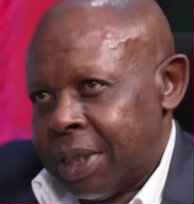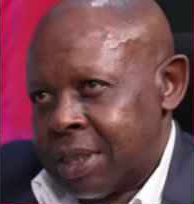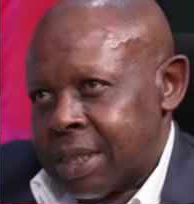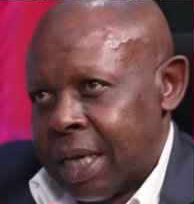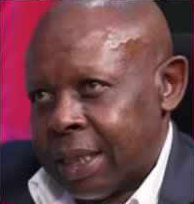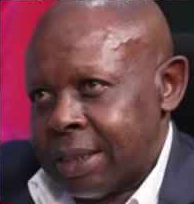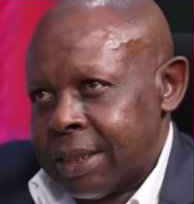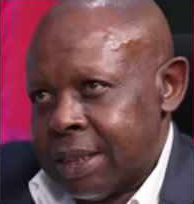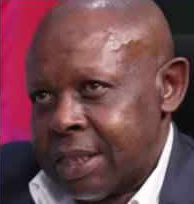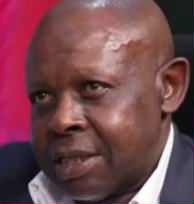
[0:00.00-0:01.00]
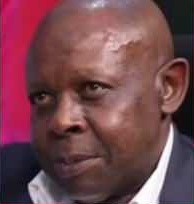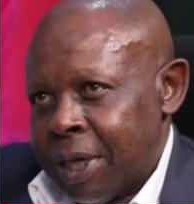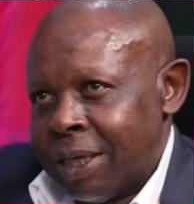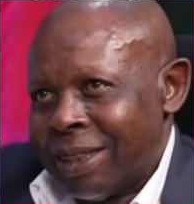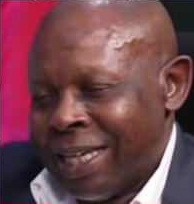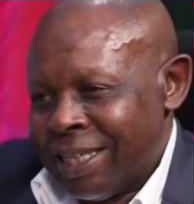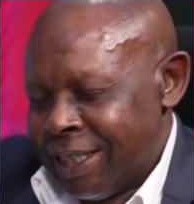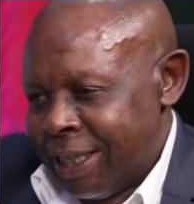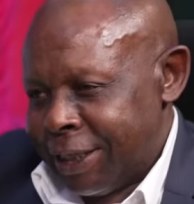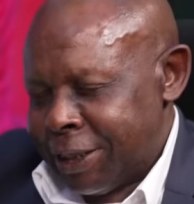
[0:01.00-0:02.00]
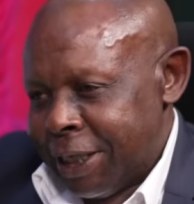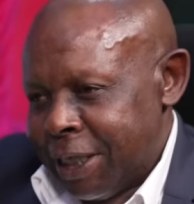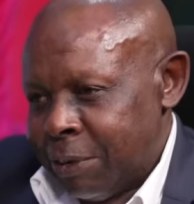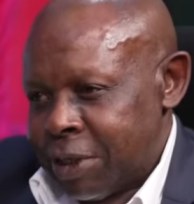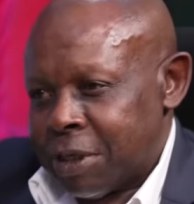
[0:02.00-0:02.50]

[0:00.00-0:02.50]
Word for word: exact, this is my 30th year. I was